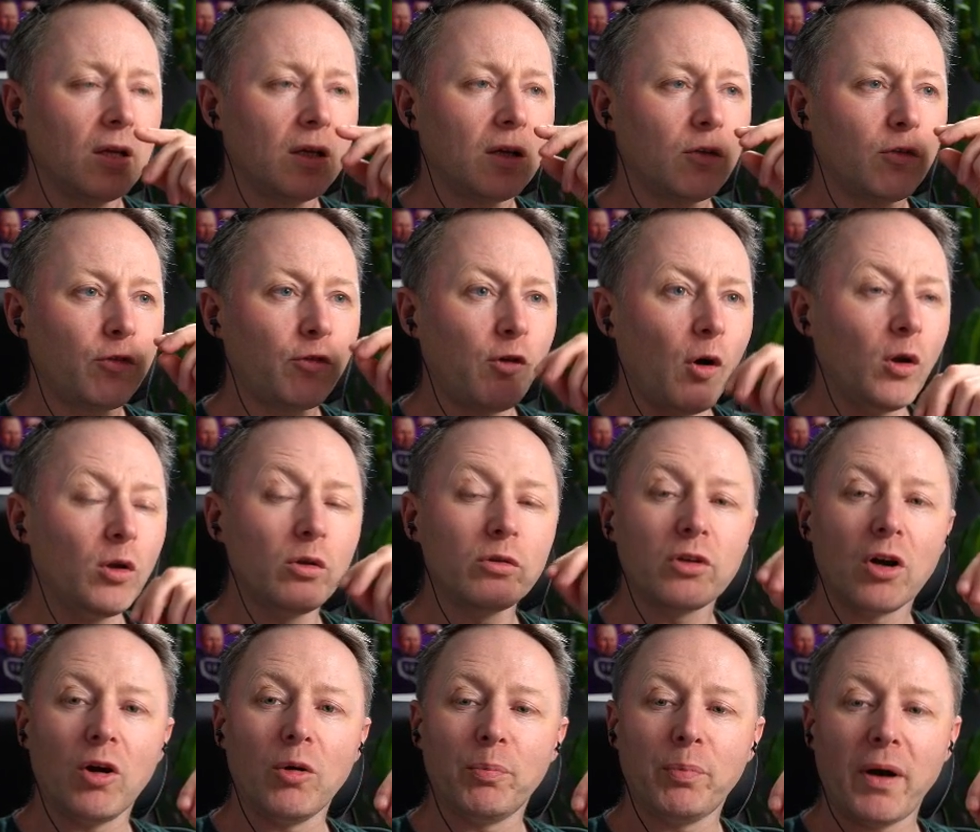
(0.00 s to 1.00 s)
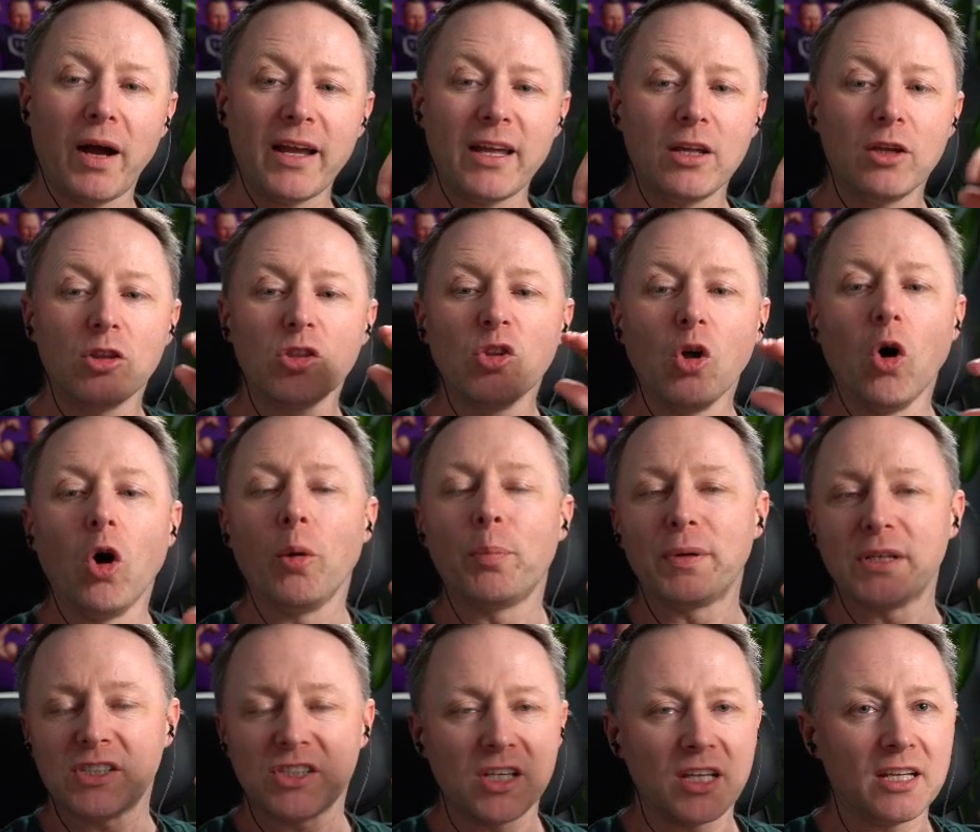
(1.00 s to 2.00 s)
Followed up by, no,
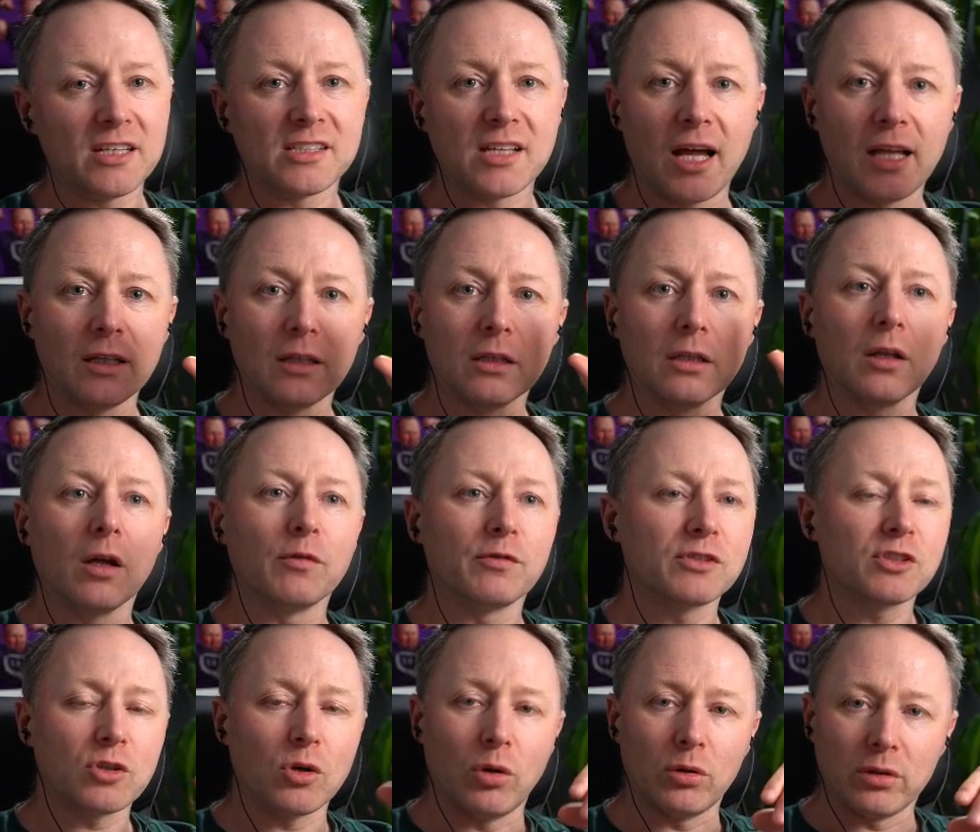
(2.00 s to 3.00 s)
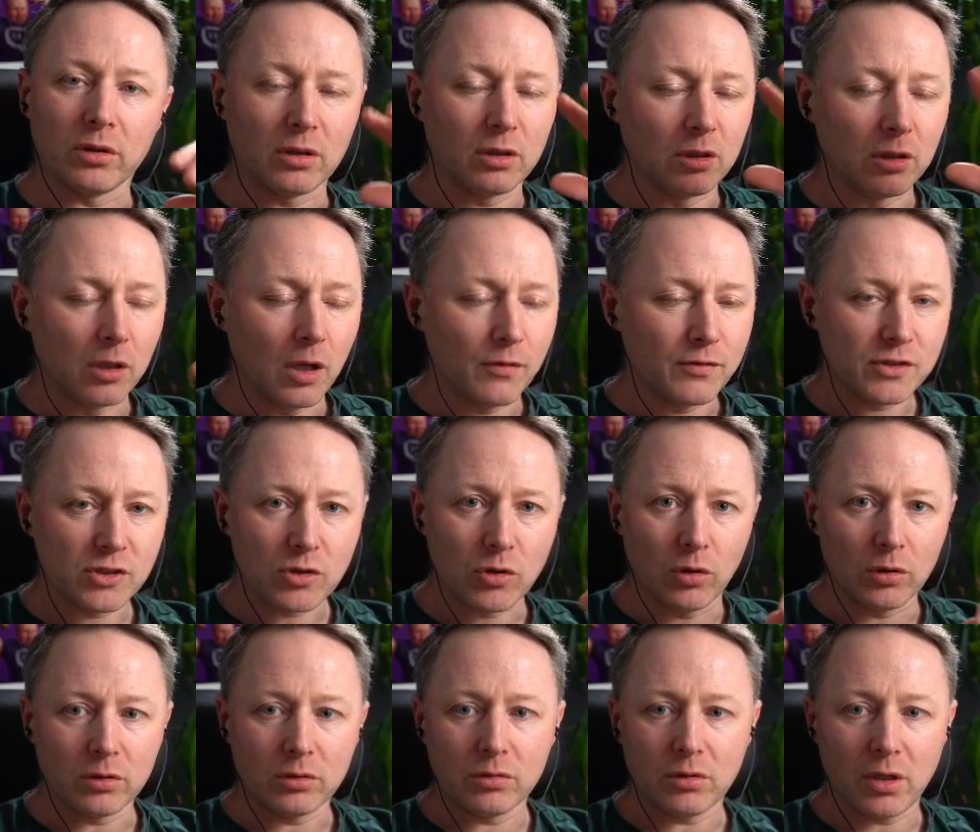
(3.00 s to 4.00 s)
but seriously, I love Scotland. Love
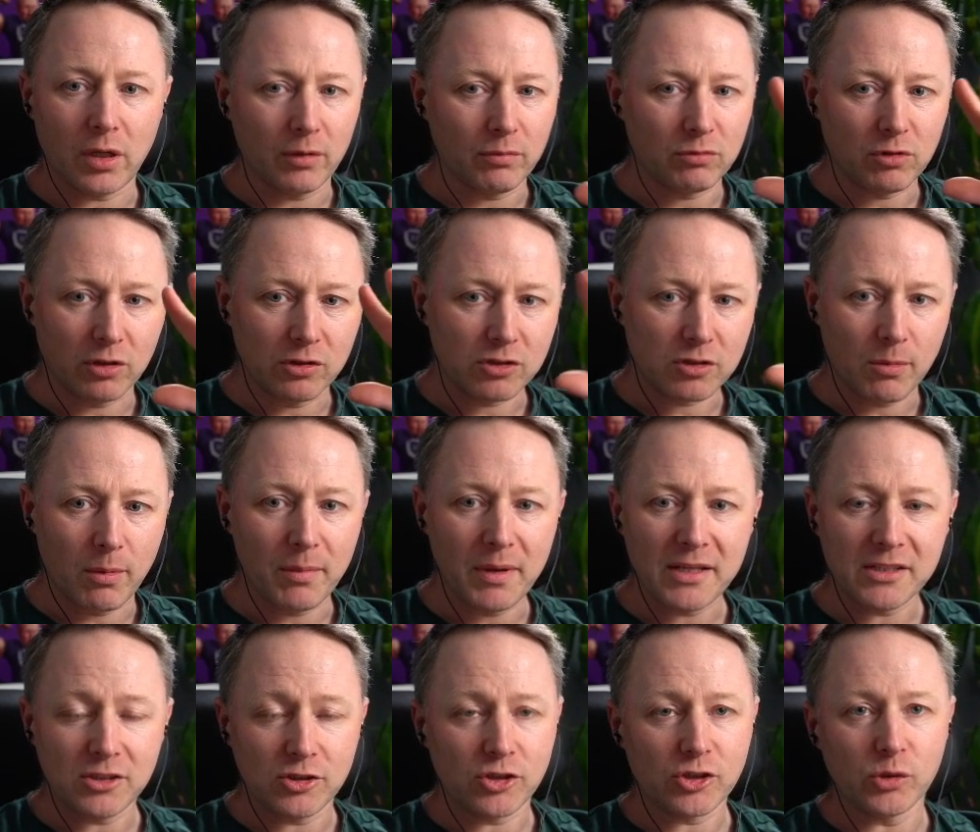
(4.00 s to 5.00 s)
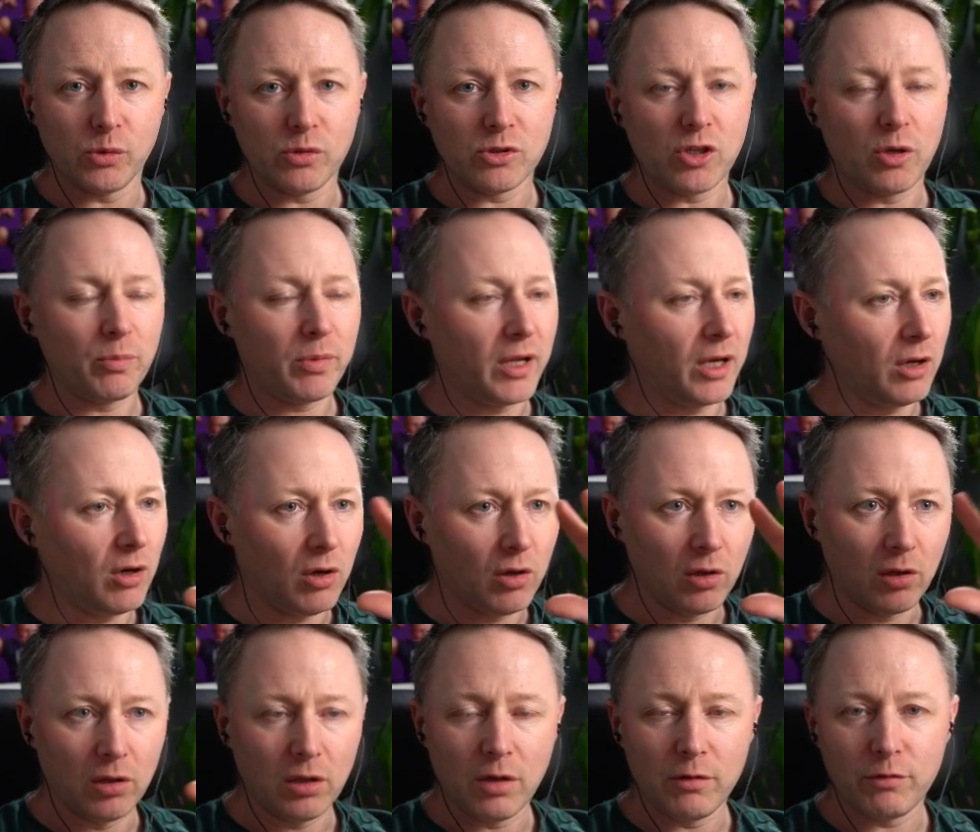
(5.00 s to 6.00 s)
Scotland. I've done some amazing shows up there.
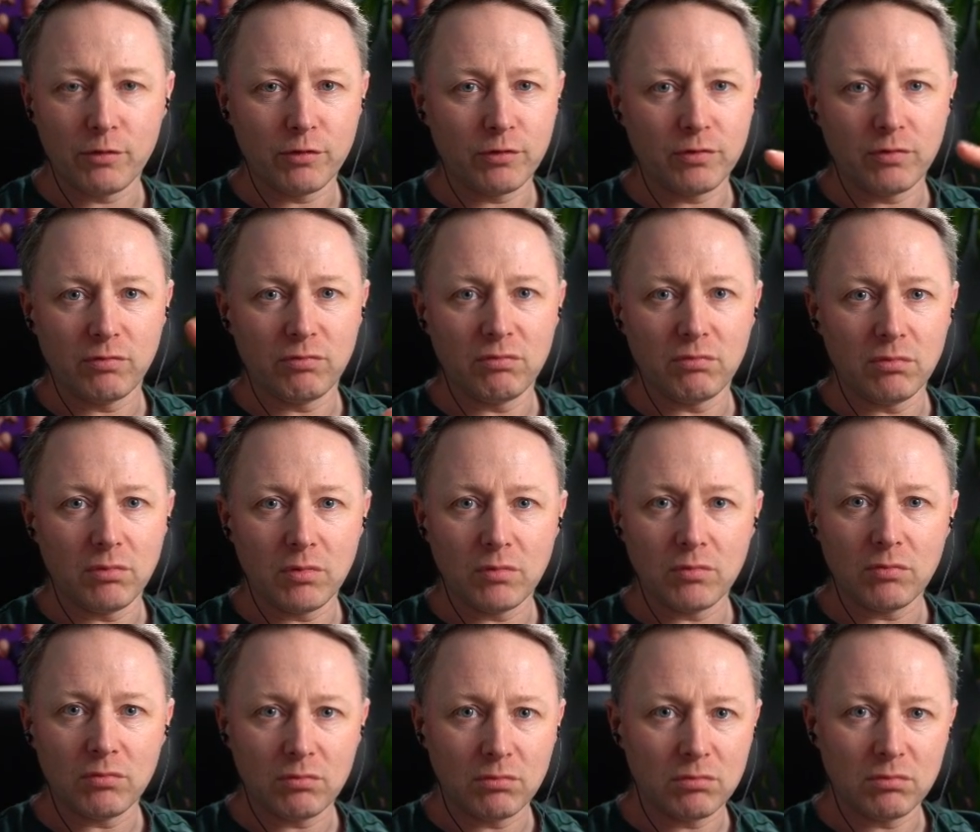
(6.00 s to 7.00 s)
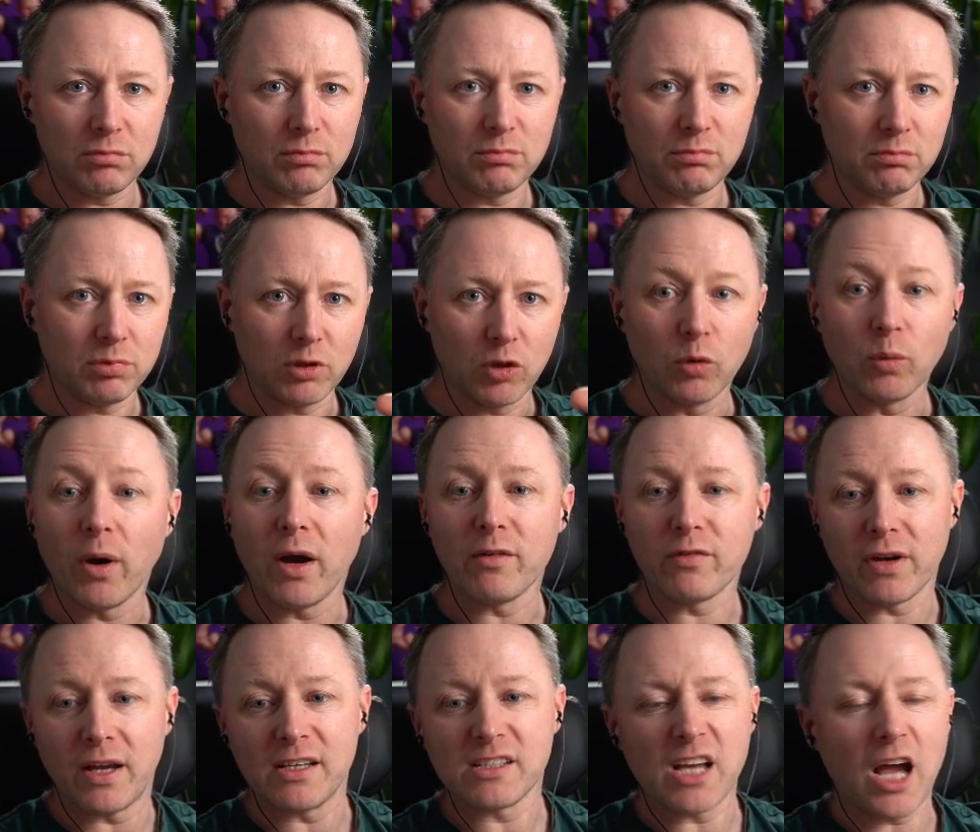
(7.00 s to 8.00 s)
All love, you know, whatever
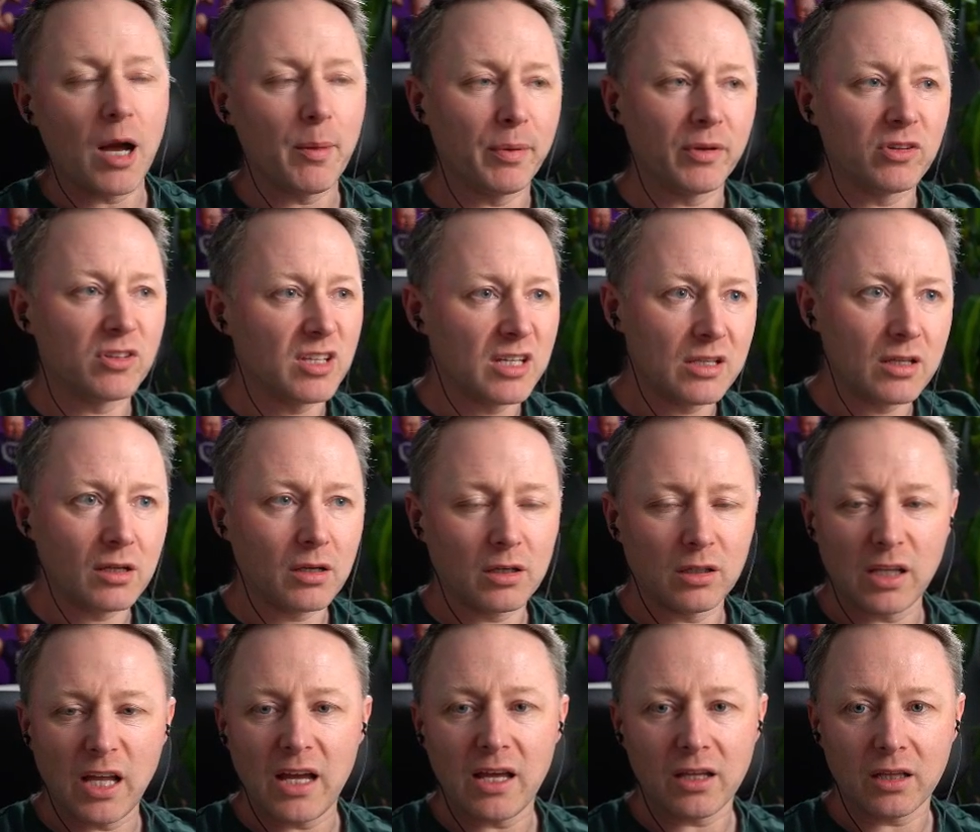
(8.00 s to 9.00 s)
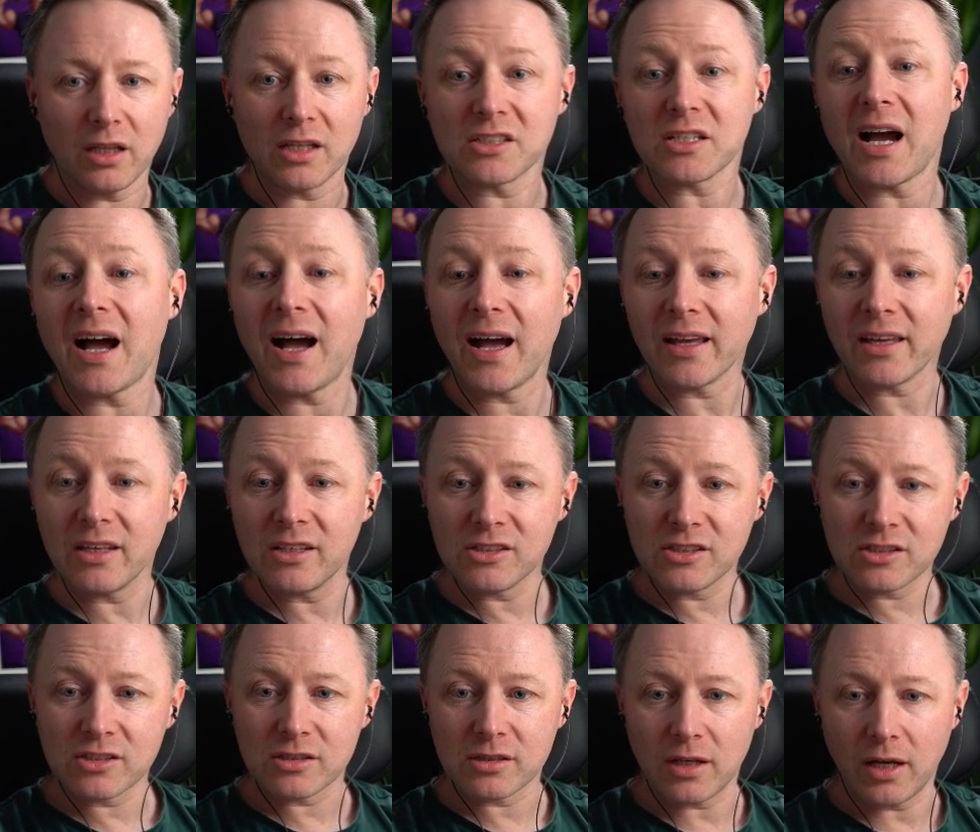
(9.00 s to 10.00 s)
it is. Aberdeen, Glasgow,
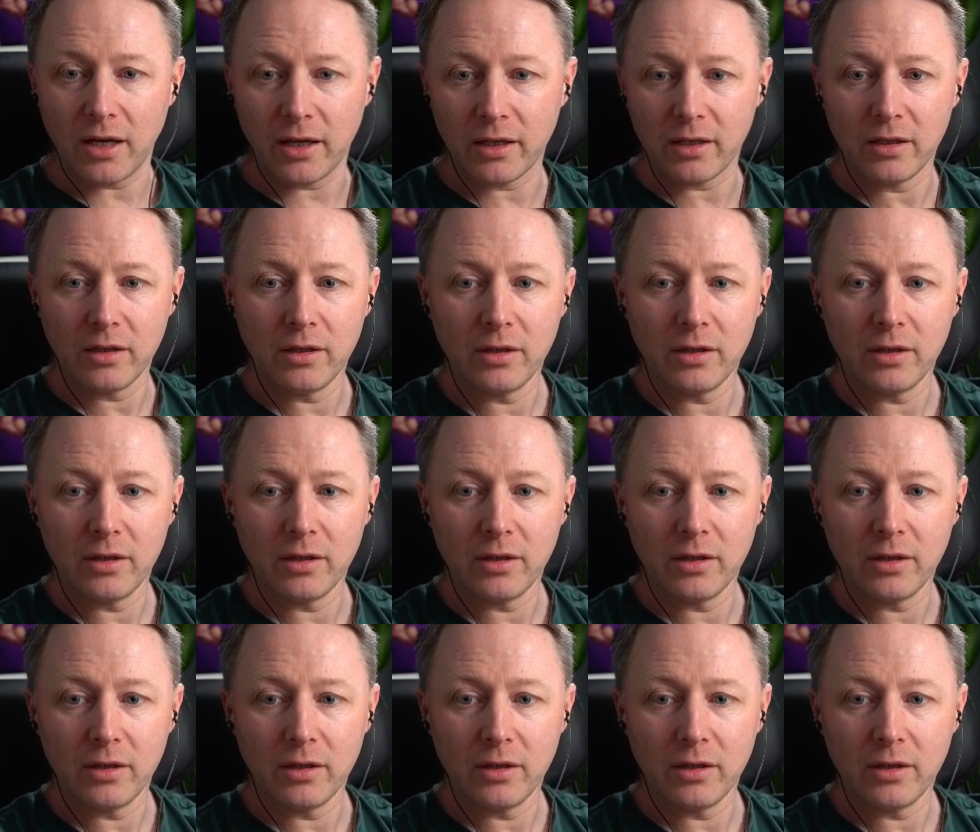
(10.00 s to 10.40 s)
Haggis. Aye.